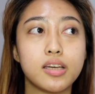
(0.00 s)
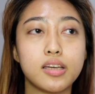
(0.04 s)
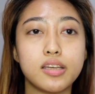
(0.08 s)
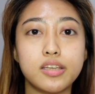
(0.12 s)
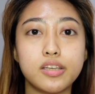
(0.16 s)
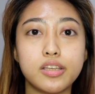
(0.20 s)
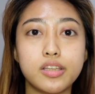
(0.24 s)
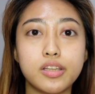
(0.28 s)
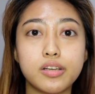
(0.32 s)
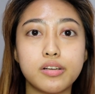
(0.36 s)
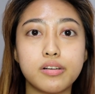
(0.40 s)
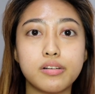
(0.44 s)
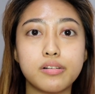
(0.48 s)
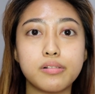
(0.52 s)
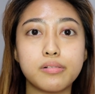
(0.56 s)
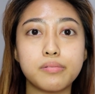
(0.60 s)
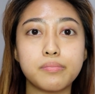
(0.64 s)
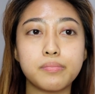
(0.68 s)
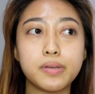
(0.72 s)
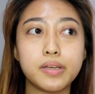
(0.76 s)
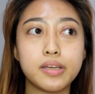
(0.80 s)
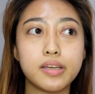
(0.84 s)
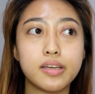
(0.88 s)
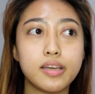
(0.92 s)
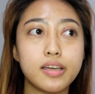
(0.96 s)
you know,
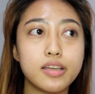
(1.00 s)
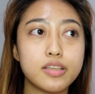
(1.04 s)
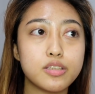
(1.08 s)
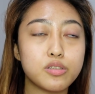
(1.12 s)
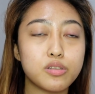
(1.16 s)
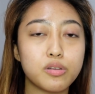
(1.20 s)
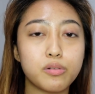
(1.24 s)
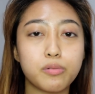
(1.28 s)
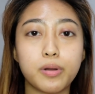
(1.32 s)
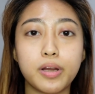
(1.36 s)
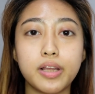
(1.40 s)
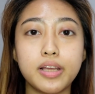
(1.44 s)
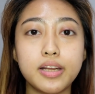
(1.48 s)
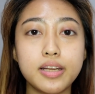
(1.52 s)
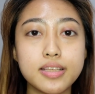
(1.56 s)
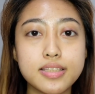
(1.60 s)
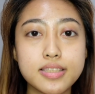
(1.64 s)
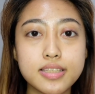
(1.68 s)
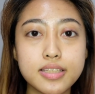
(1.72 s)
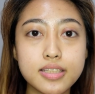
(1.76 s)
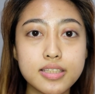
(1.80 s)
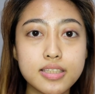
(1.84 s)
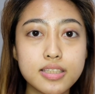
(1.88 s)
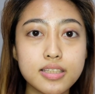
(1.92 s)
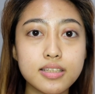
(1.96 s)
it's the rainy
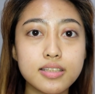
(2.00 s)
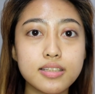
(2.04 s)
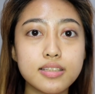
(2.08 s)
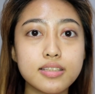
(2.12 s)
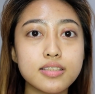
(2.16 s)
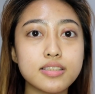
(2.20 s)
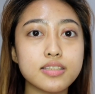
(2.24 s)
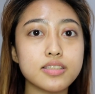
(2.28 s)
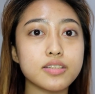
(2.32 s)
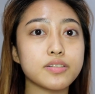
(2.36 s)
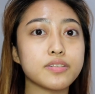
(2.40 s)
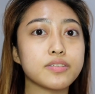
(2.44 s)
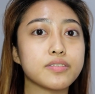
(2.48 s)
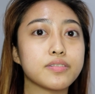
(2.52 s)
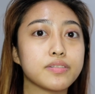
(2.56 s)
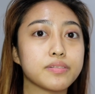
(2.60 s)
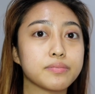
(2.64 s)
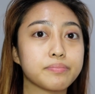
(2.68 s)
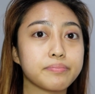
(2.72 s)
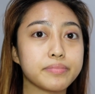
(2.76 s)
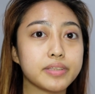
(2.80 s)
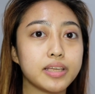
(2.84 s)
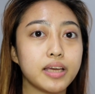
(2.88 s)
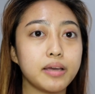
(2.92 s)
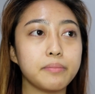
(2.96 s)
season, so
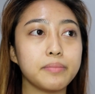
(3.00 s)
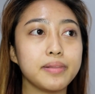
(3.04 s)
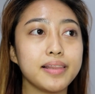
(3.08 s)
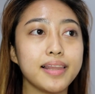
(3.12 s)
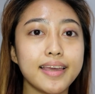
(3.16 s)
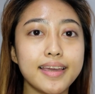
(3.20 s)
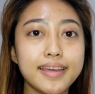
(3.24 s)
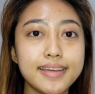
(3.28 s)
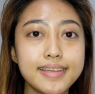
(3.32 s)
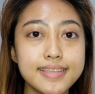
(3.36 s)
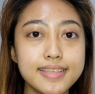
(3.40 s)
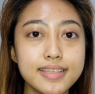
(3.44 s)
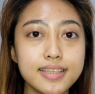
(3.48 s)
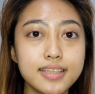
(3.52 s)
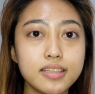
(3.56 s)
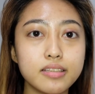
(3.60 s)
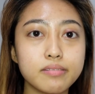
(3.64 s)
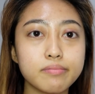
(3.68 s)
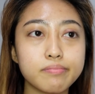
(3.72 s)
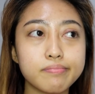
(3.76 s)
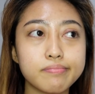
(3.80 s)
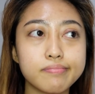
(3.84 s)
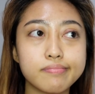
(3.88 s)
I'm lazy.